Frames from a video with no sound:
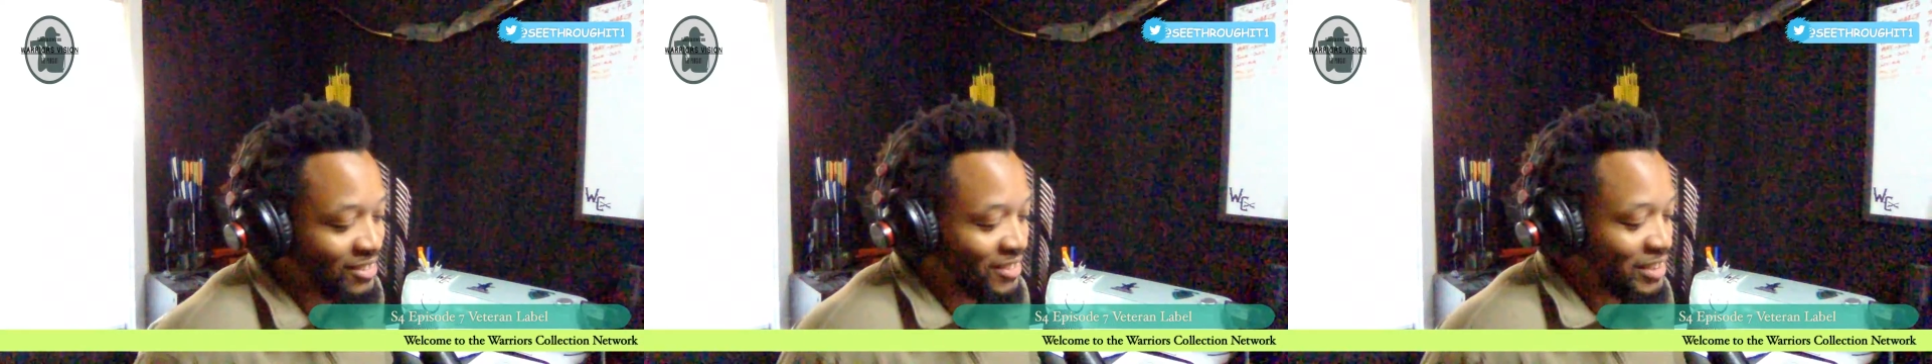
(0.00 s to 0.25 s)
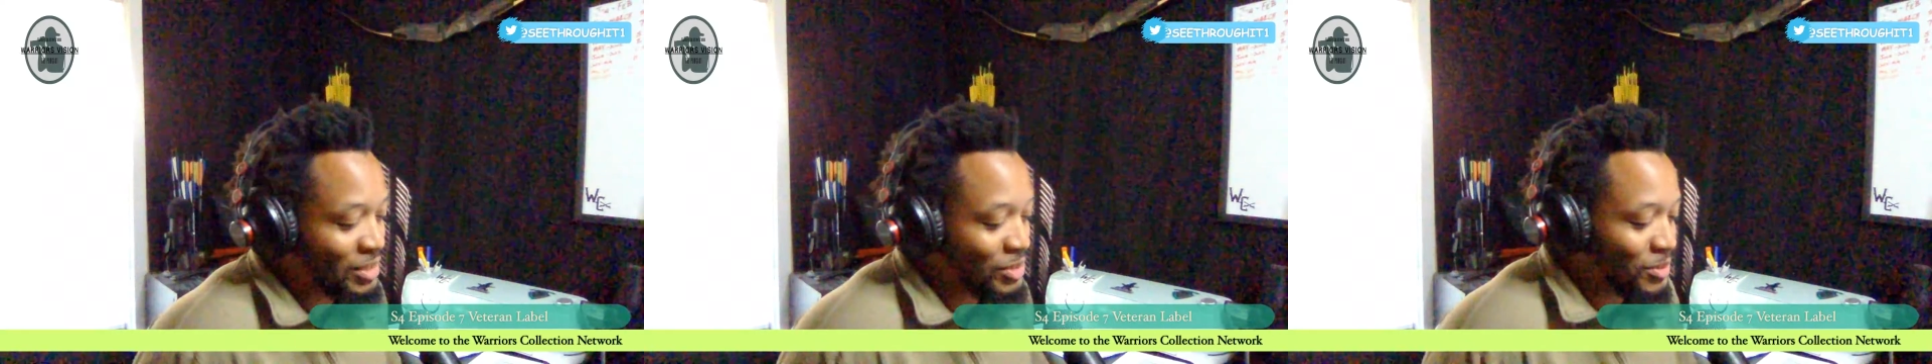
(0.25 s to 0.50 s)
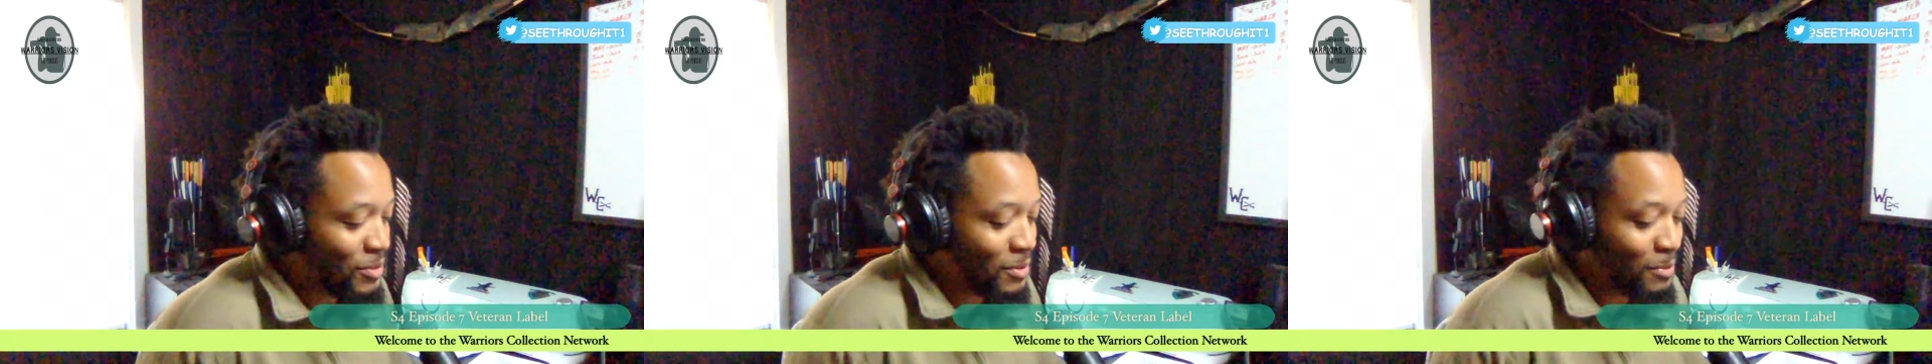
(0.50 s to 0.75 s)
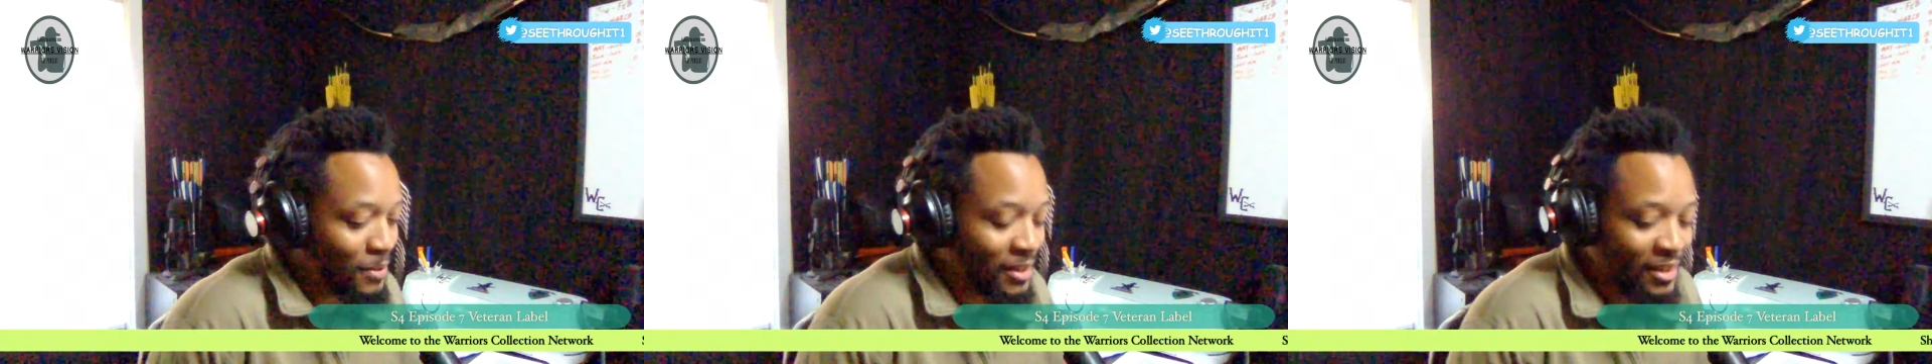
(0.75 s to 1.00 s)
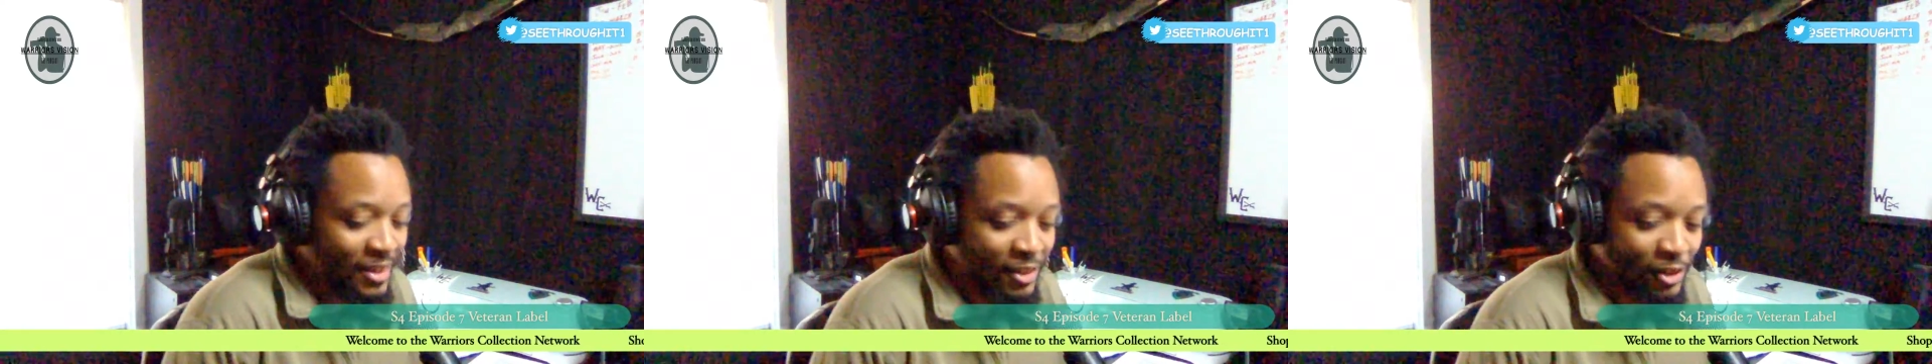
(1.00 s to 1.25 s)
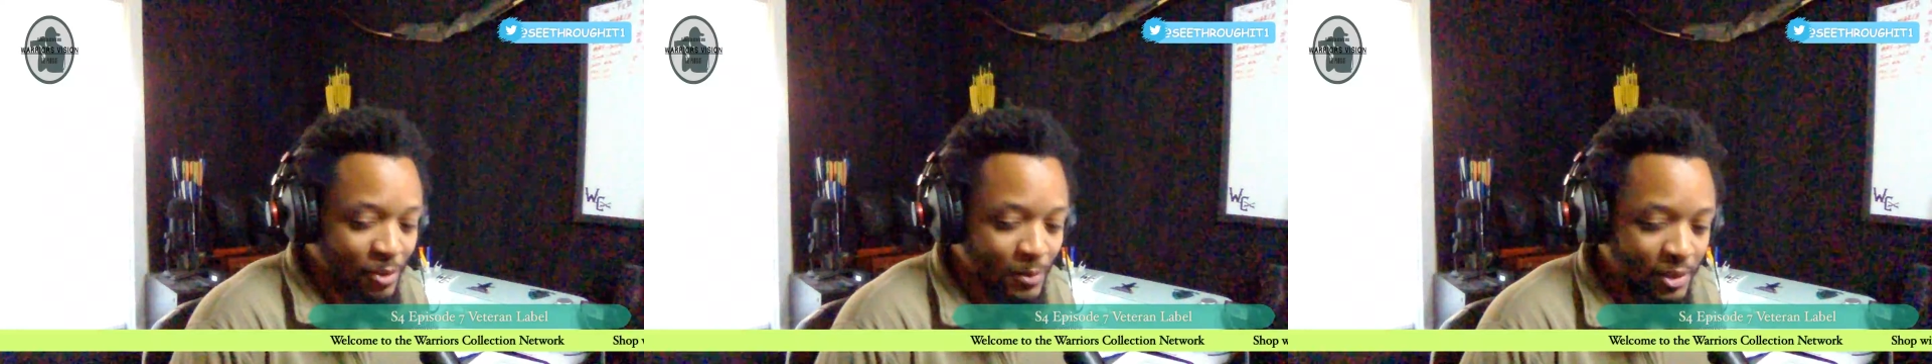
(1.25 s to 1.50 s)
things going, but
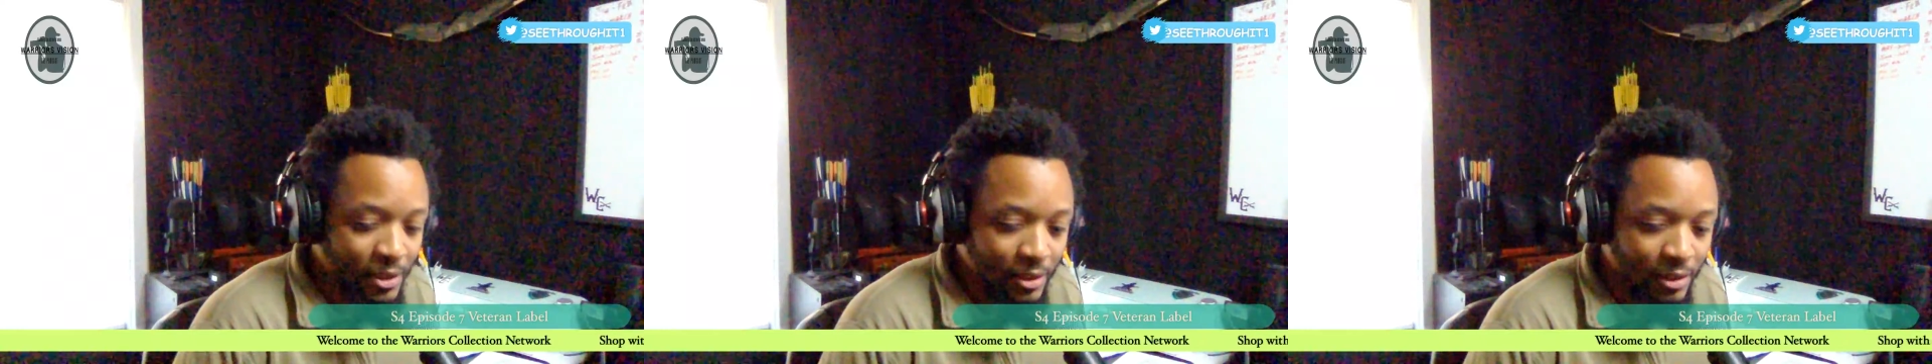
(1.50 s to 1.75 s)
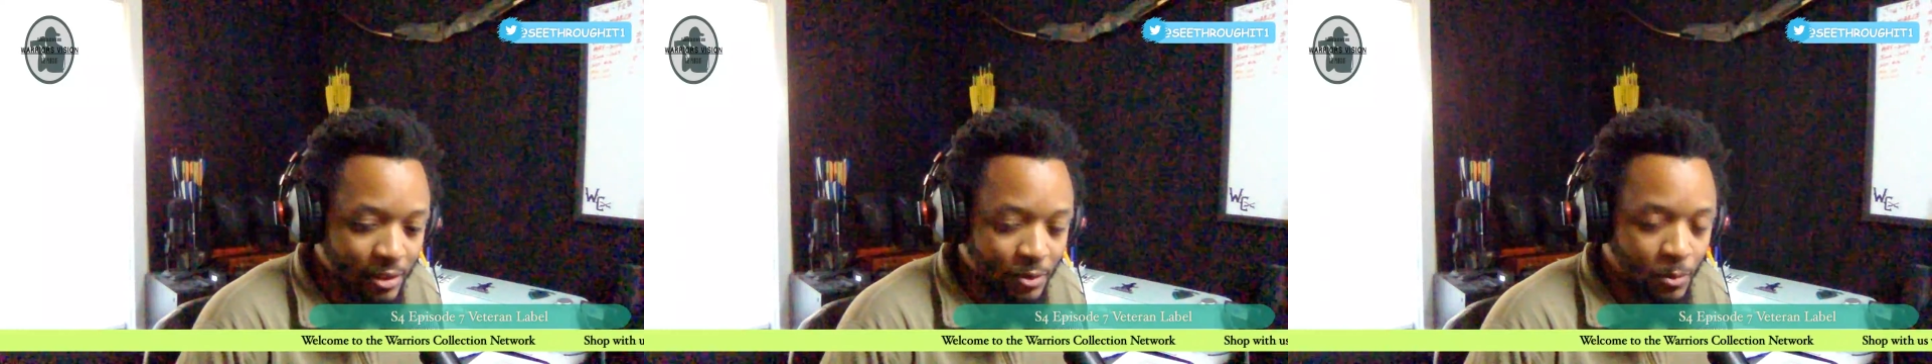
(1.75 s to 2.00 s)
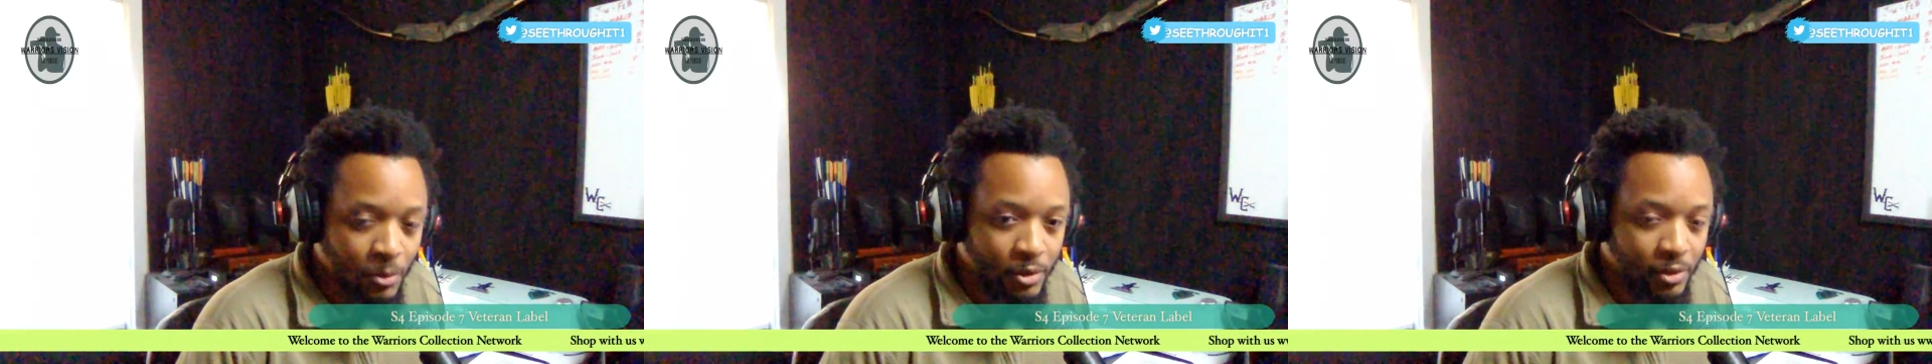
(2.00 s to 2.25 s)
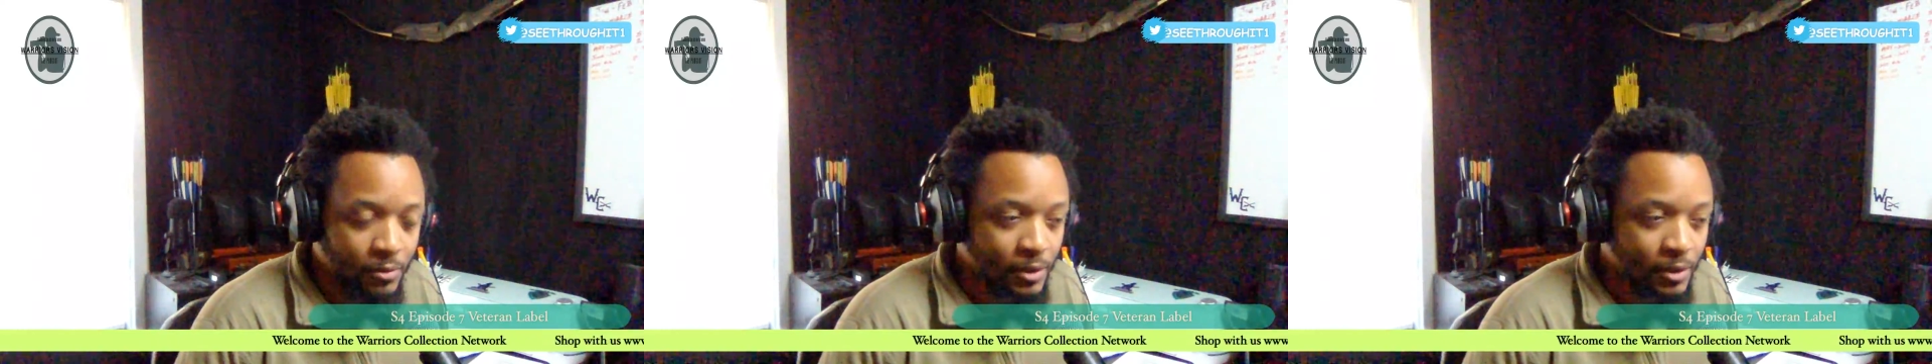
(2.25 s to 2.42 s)
we're trying to get the Warriors